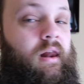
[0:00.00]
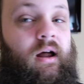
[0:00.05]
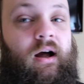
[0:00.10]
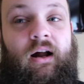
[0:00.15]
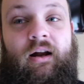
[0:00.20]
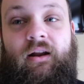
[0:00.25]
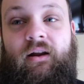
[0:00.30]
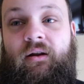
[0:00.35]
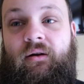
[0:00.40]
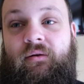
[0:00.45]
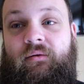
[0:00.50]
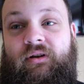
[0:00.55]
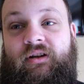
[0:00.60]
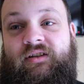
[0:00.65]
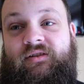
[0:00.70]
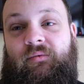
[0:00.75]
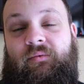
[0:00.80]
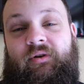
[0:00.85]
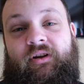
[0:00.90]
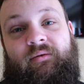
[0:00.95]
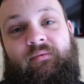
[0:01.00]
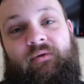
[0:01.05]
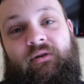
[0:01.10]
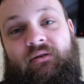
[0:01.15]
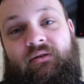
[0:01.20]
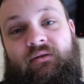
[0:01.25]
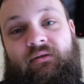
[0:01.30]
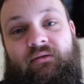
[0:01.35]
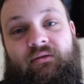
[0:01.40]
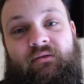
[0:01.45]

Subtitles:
I don't know, it's a weird one.